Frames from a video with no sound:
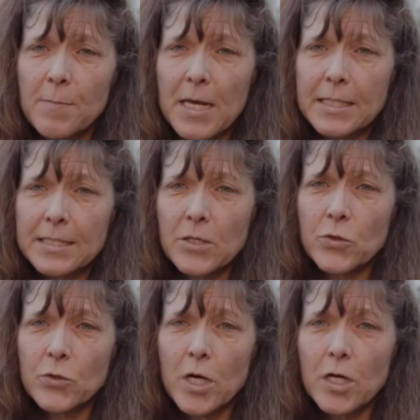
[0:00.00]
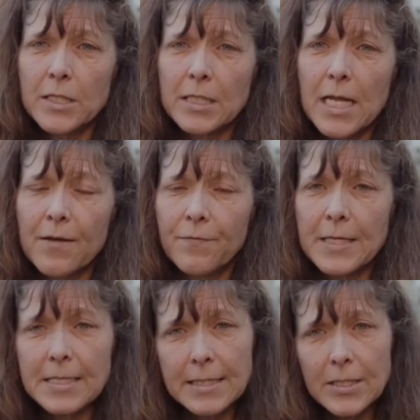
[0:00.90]
to make a senior dog's life
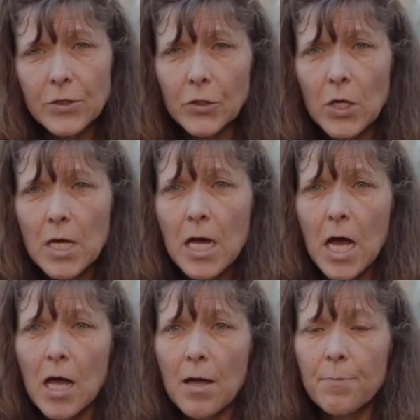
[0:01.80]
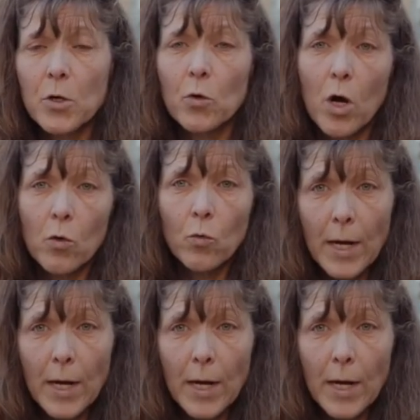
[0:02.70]
easier. Um, there are